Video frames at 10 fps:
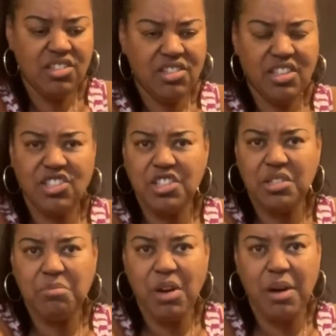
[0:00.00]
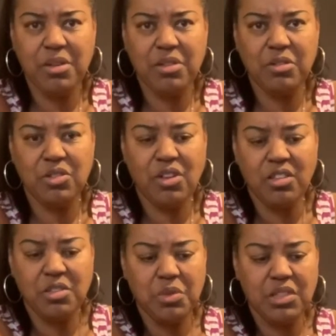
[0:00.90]
It's just some barbecue
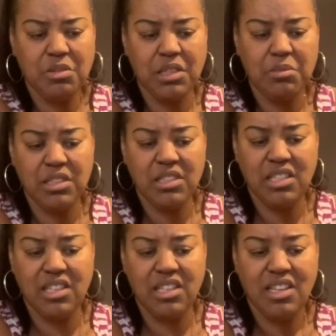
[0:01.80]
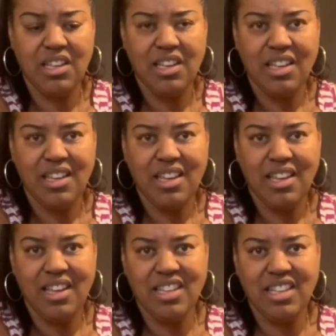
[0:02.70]
sauce with some lemons in it,
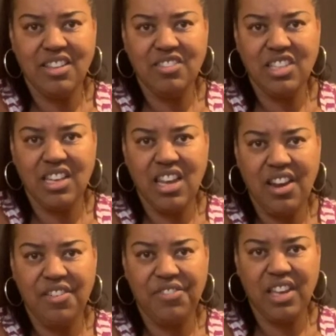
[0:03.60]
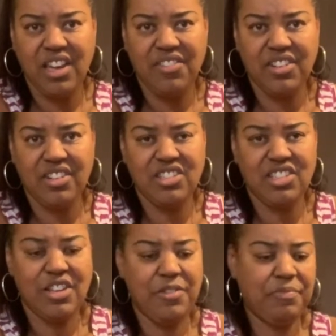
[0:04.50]
and it gives it a lot of flavor. So
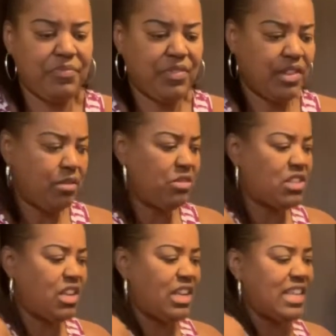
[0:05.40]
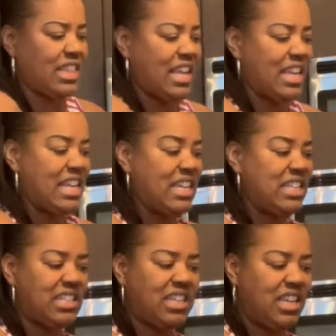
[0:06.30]
I'm just gonna let that heat.
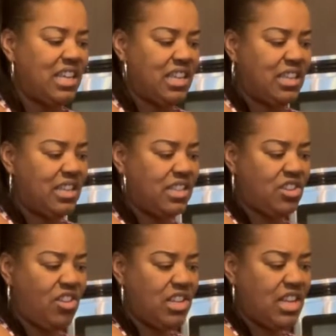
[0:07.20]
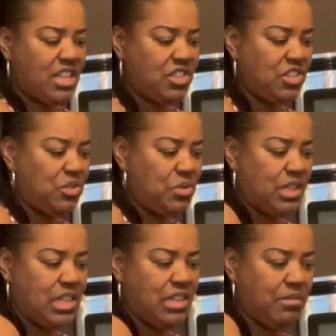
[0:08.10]
That's all it has to do is
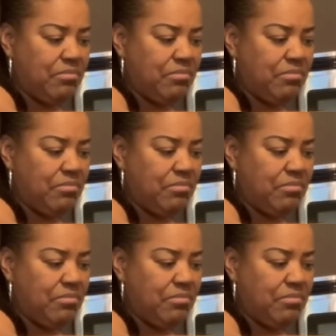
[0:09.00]
heat up.